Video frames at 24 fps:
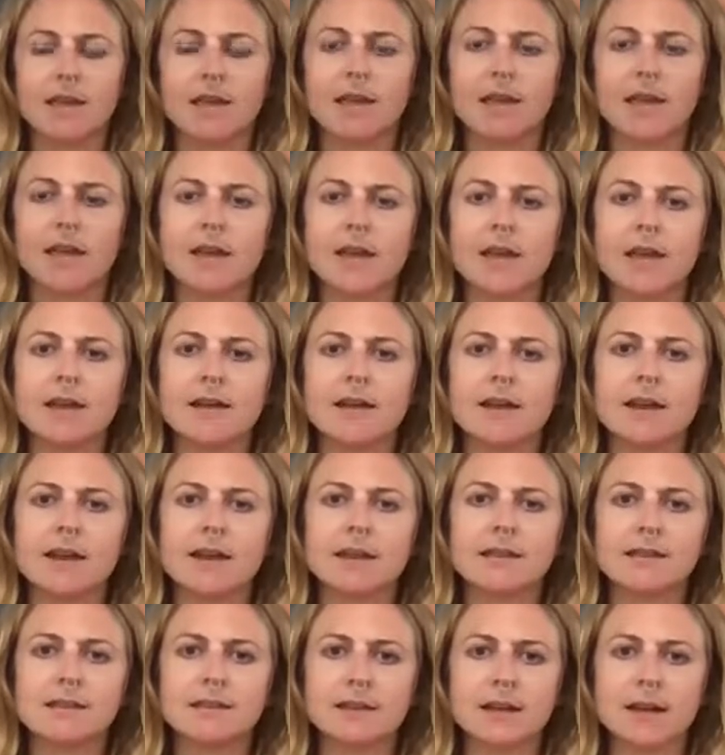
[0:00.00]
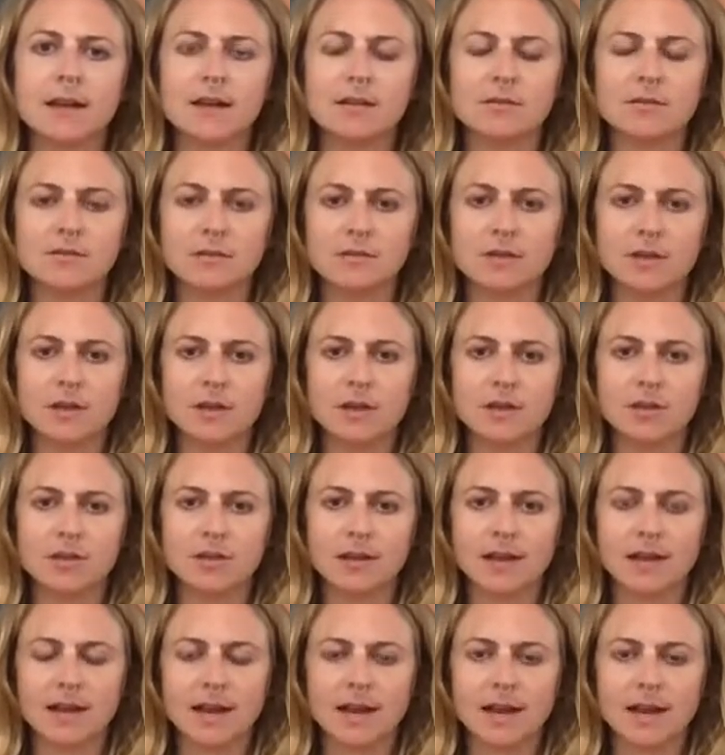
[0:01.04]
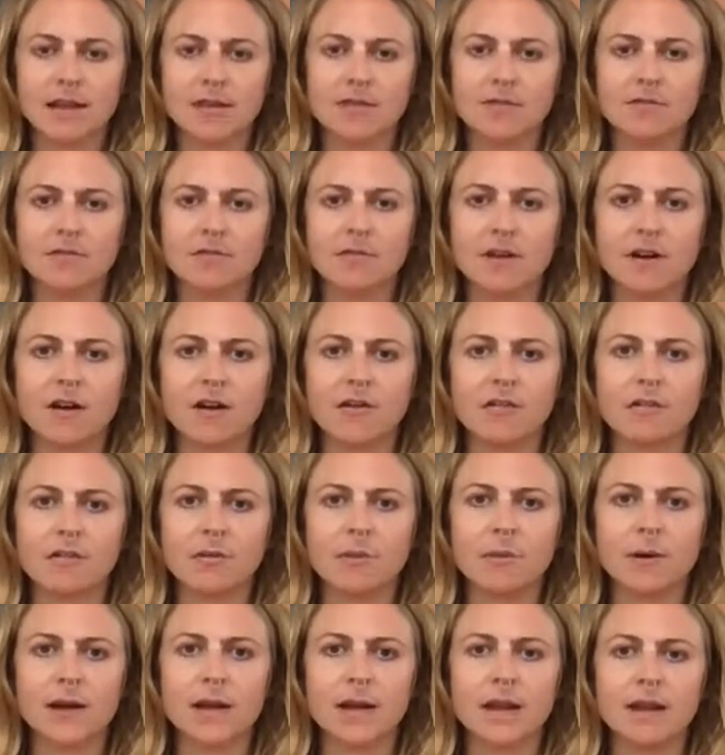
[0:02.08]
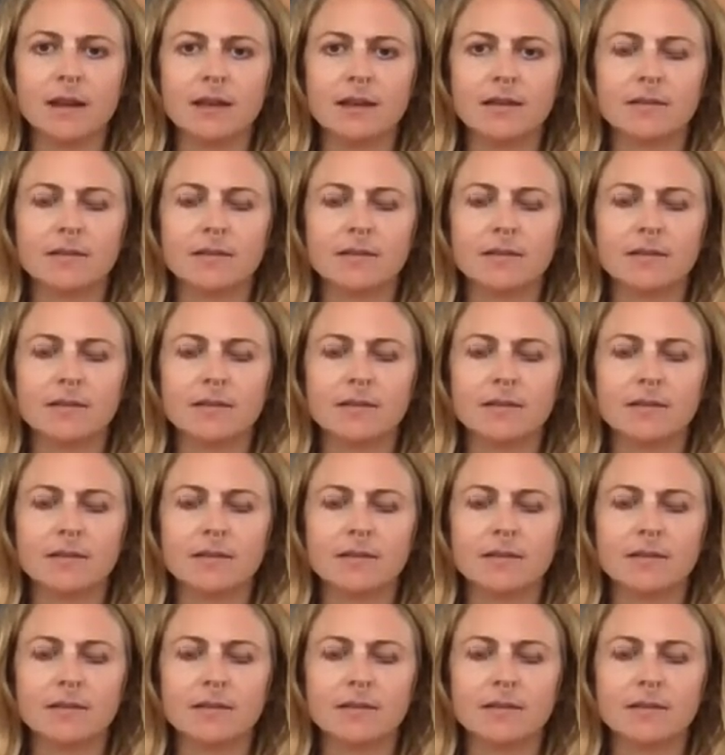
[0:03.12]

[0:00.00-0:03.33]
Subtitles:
and any sounds that you can hear far away.